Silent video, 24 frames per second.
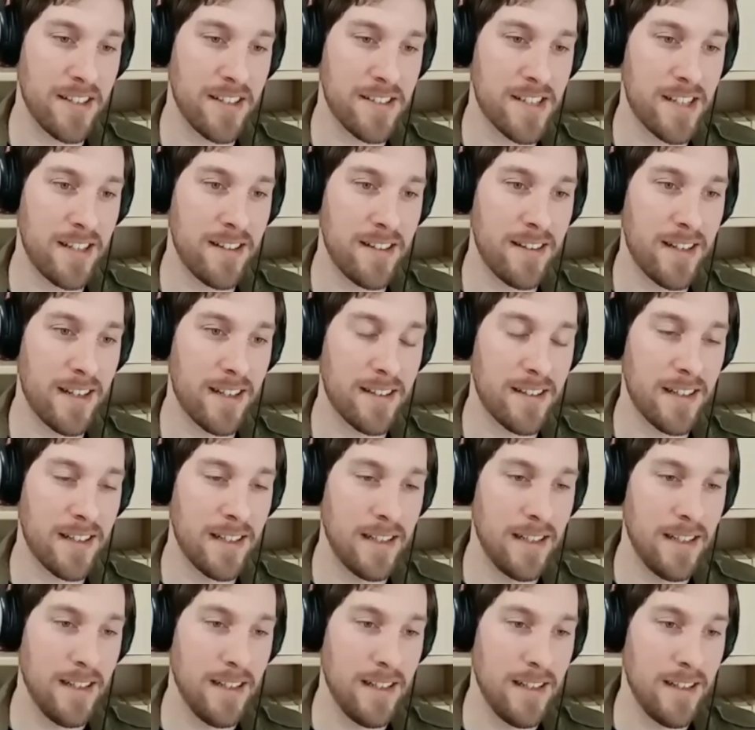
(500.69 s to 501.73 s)
He said that
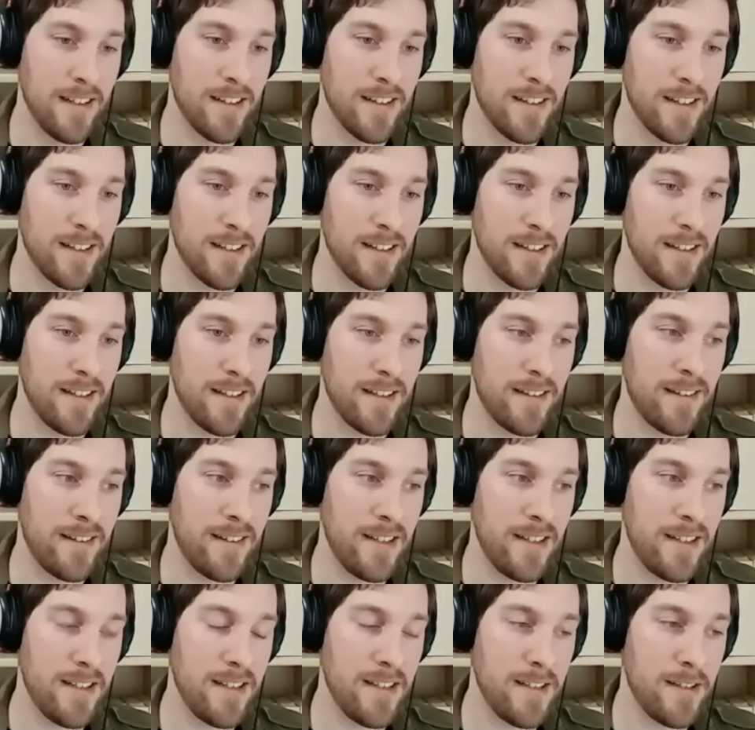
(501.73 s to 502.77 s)

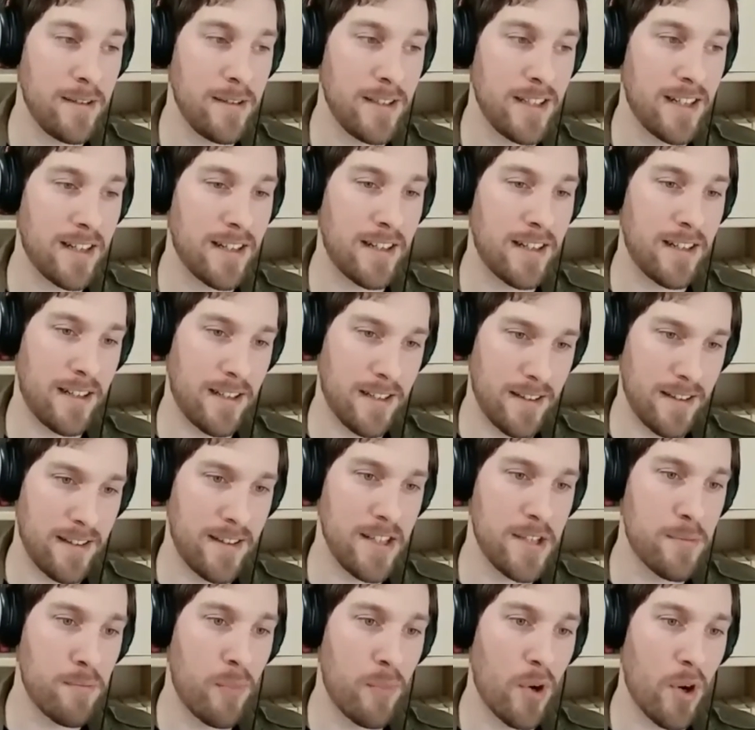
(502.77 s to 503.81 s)

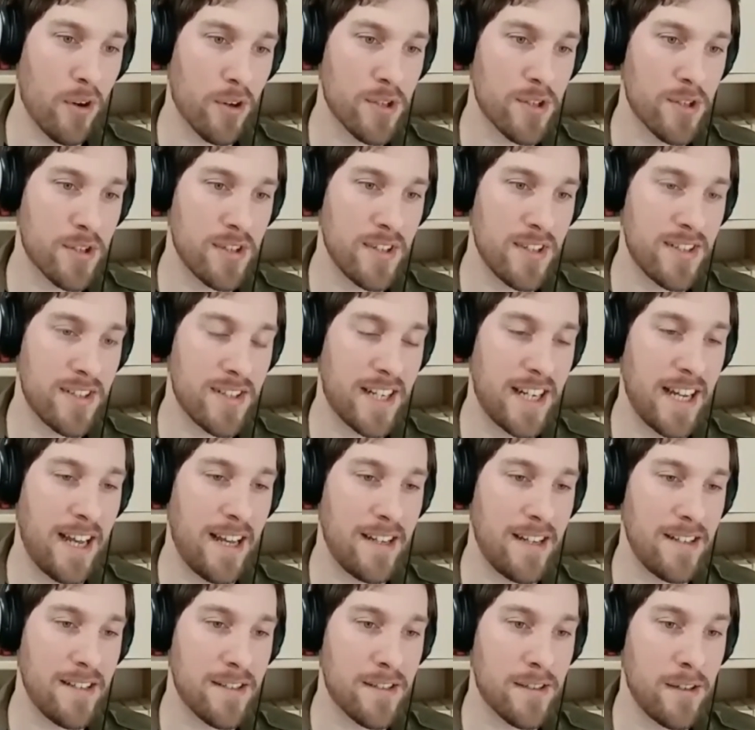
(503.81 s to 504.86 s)
this box, this
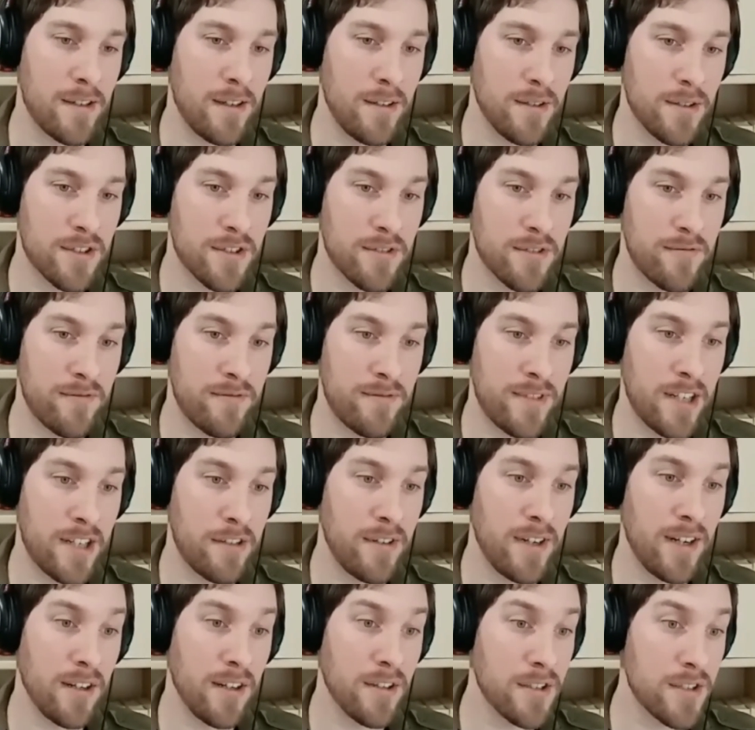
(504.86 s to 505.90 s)
case, looks
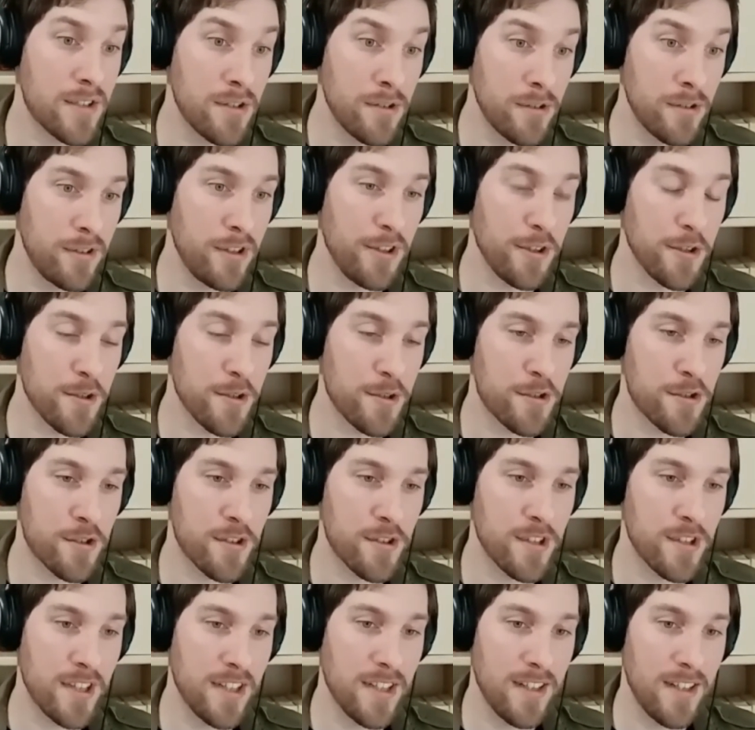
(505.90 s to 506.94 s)
very
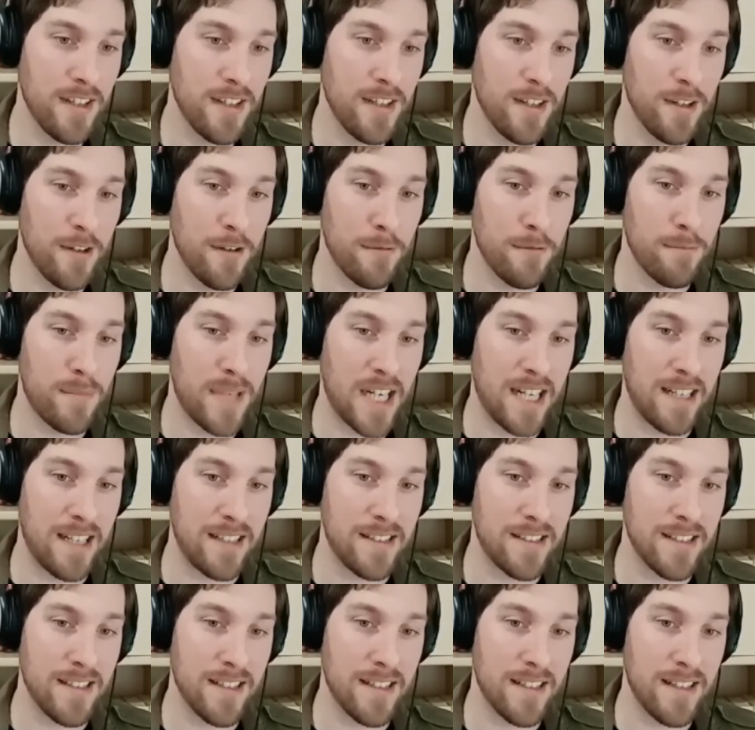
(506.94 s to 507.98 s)
luxurious,
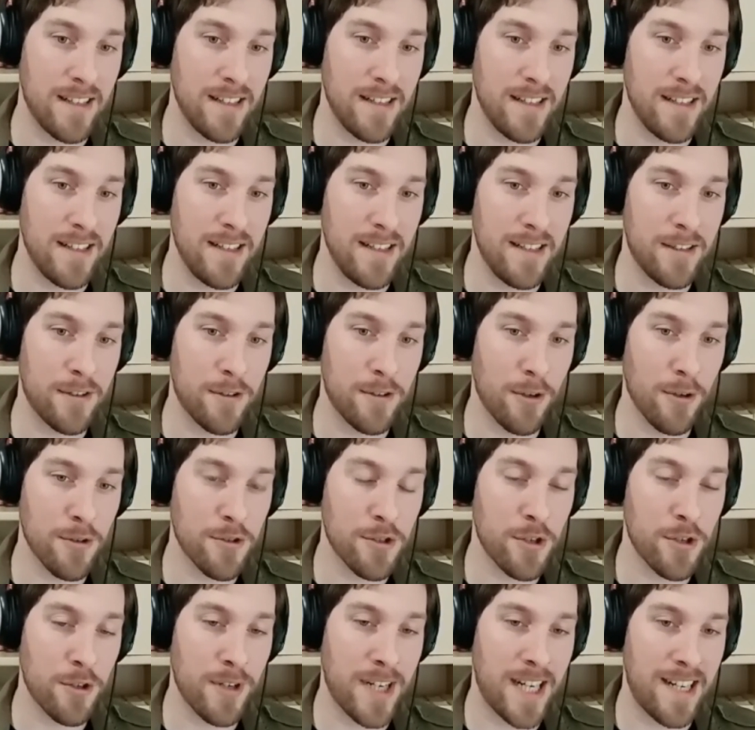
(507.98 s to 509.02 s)
but it
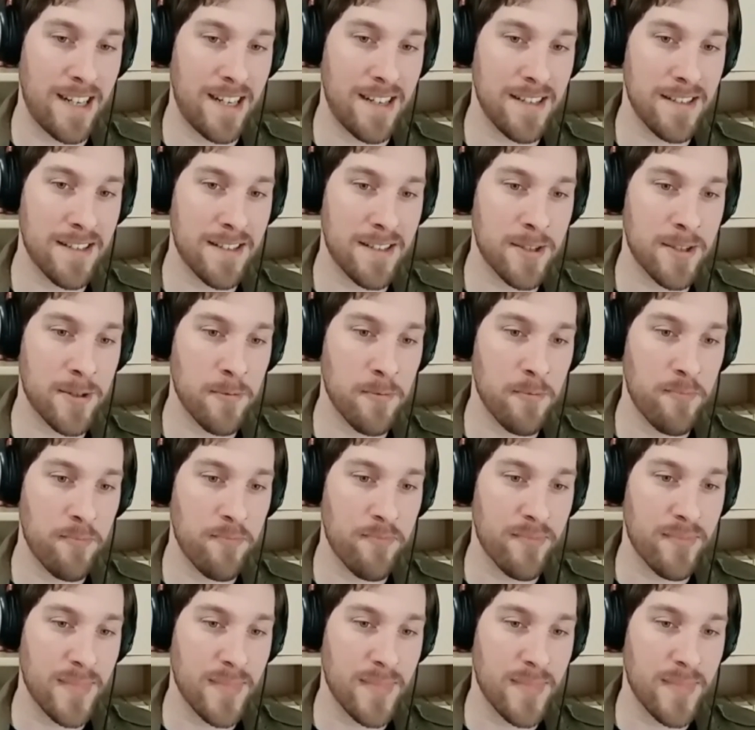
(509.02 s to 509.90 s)
also has